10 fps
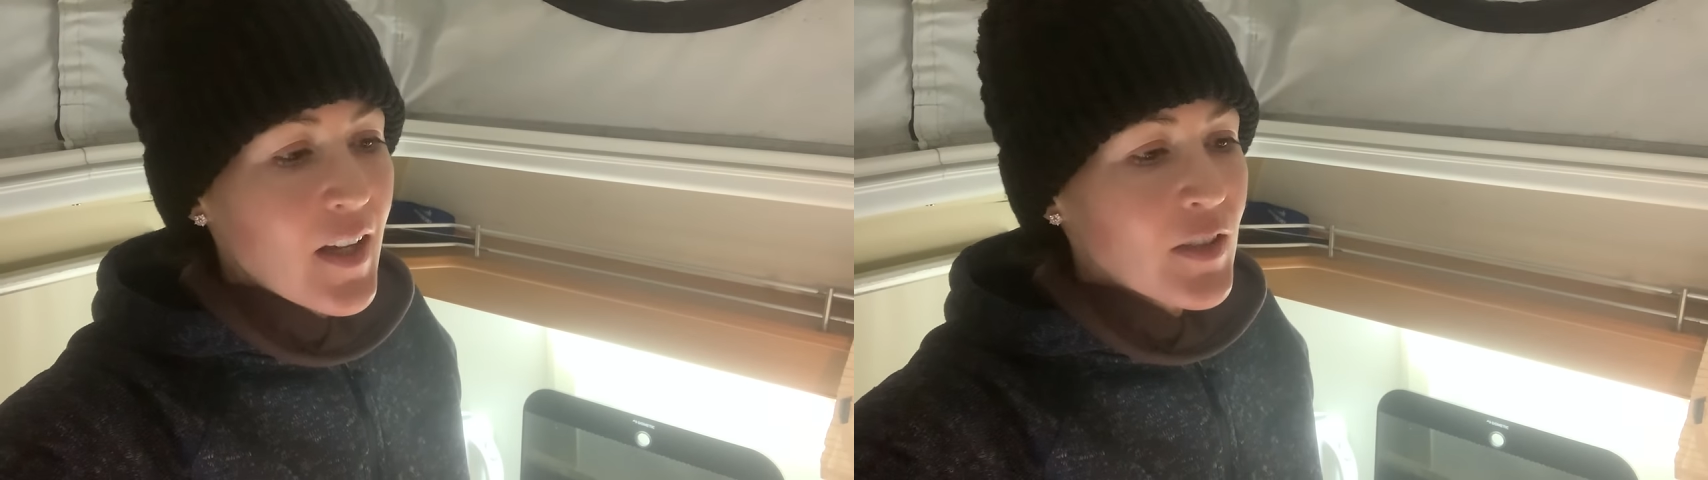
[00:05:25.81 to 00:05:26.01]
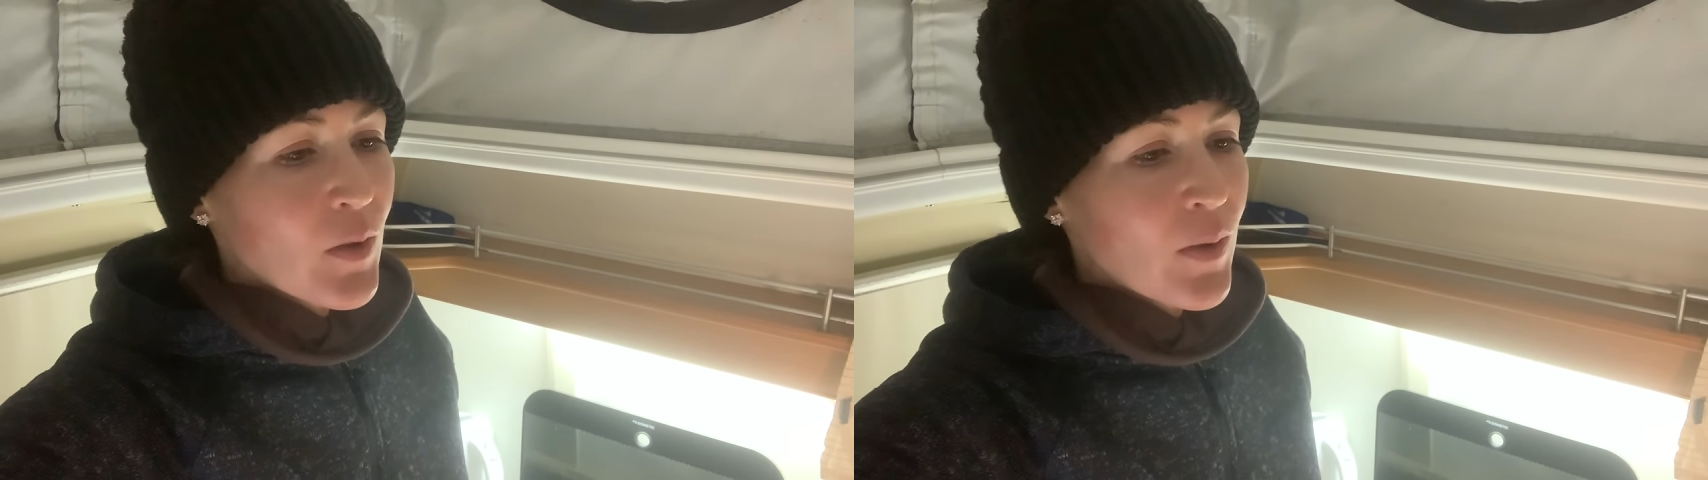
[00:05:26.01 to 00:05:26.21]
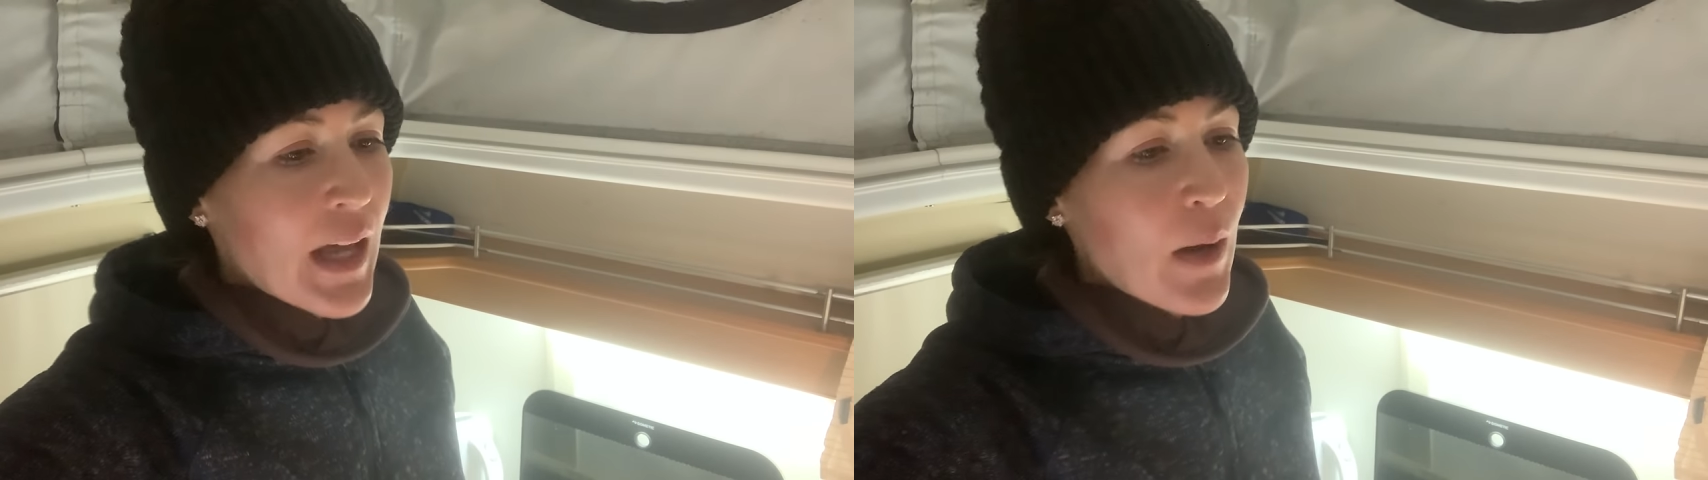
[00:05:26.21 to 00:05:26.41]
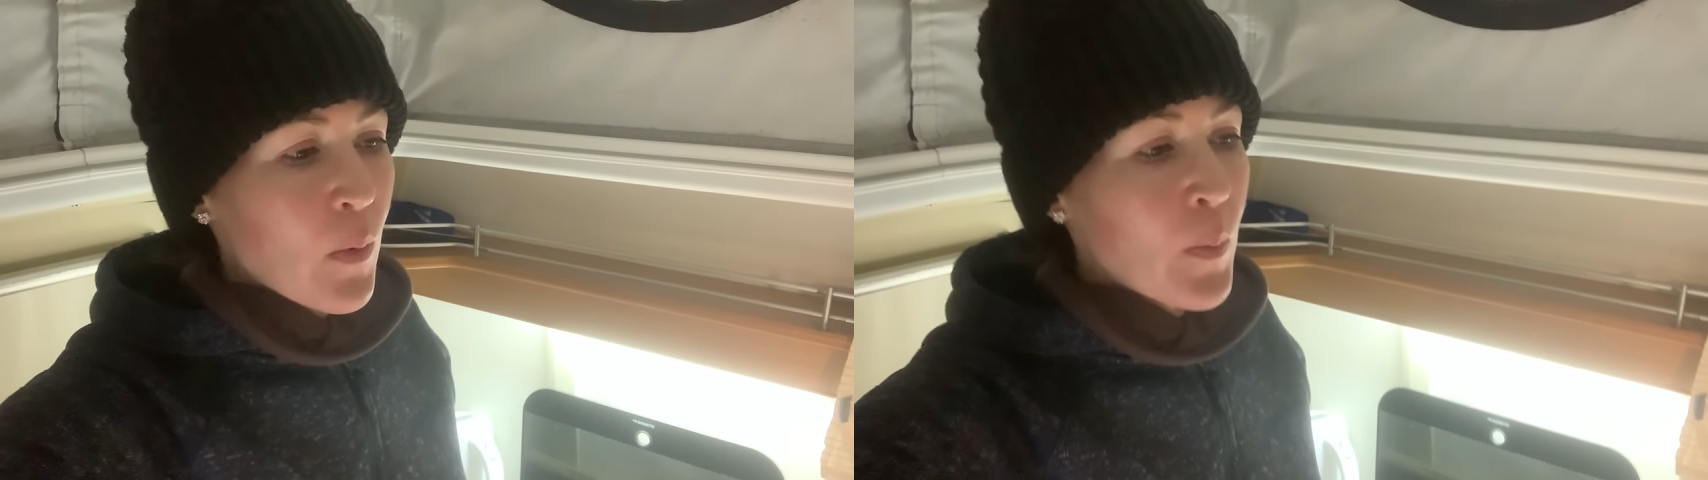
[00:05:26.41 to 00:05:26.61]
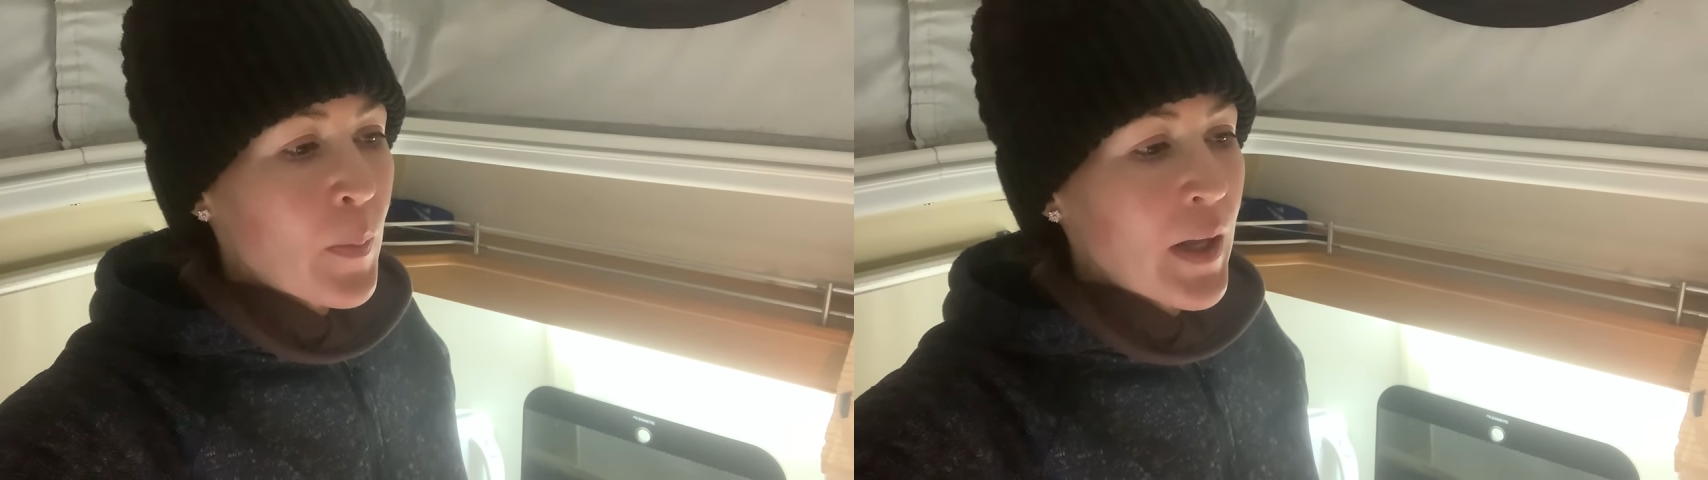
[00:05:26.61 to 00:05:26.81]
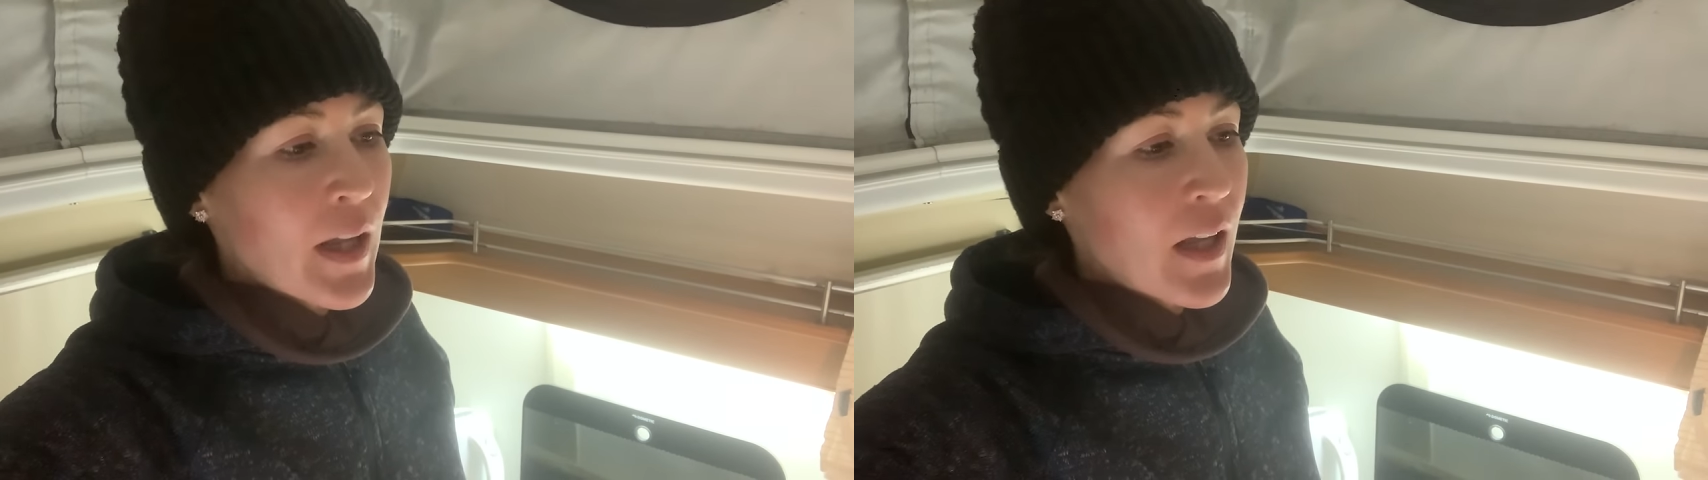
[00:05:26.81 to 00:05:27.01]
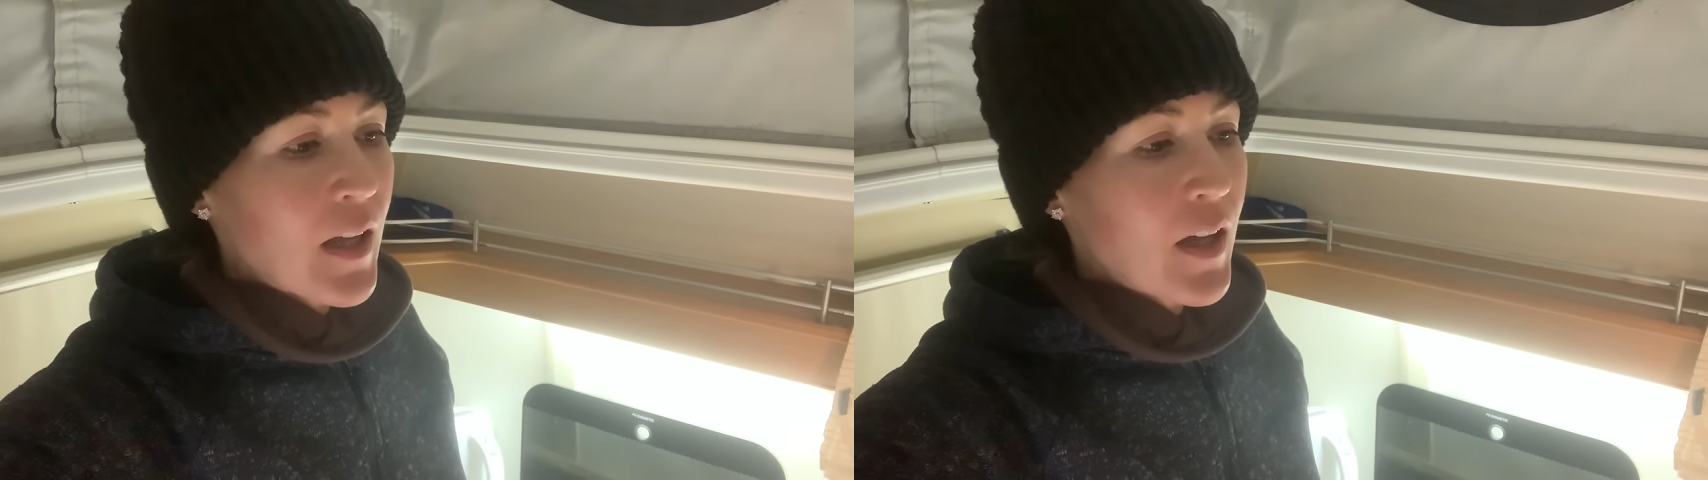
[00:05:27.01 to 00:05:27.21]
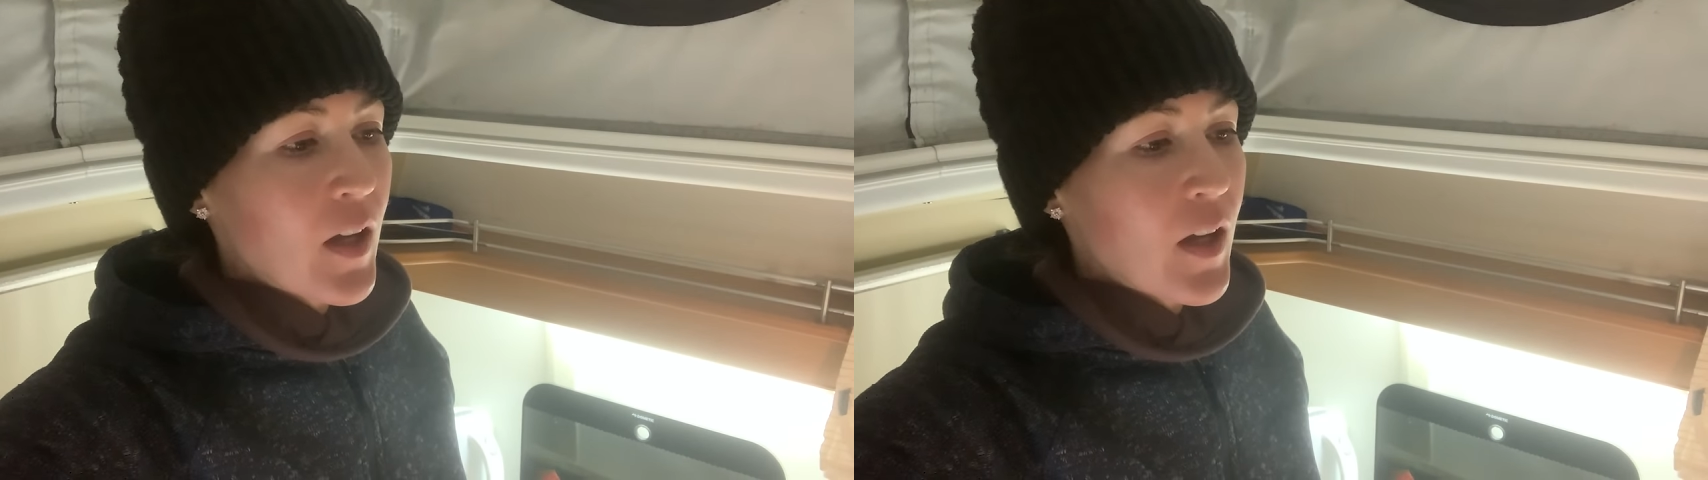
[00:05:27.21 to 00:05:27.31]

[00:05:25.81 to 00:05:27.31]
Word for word: So that will be